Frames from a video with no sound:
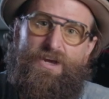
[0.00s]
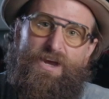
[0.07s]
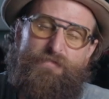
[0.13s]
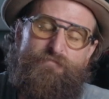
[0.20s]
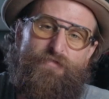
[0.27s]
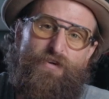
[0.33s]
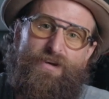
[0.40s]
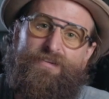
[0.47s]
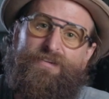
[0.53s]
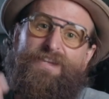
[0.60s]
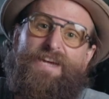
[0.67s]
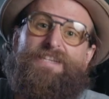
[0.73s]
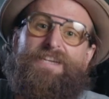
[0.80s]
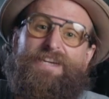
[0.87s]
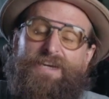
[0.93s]
I'm fine.
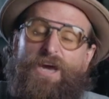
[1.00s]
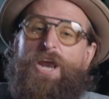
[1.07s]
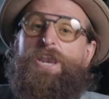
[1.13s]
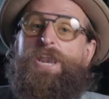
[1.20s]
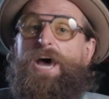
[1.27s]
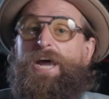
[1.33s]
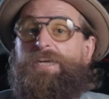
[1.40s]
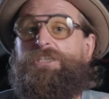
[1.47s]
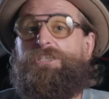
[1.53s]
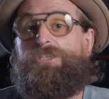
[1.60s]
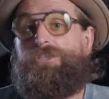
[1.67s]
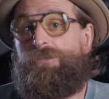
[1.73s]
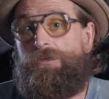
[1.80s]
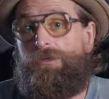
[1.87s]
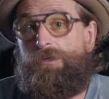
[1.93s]
That's like a
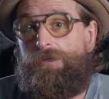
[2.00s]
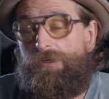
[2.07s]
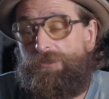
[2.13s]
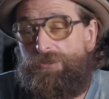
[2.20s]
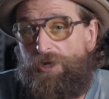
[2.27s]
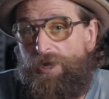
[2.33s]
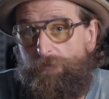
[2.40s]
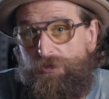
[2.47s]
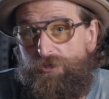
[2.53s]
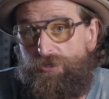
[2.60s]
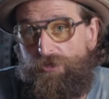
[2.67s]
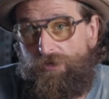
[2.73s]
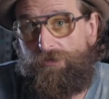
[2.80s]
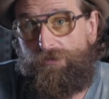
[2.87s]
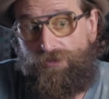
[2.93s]
nice jammy
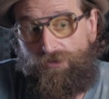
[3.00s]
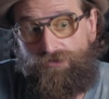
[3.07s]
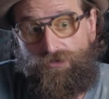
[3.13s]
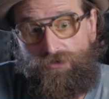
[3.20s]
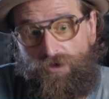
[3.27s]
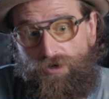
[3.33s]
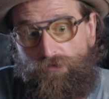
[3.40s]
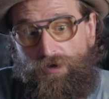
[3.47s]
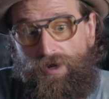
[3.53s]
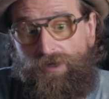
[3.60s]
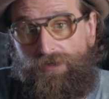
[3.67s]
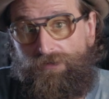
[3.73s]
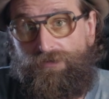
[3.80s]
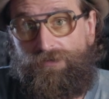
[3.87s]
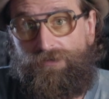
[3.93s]
shirt goes a long way.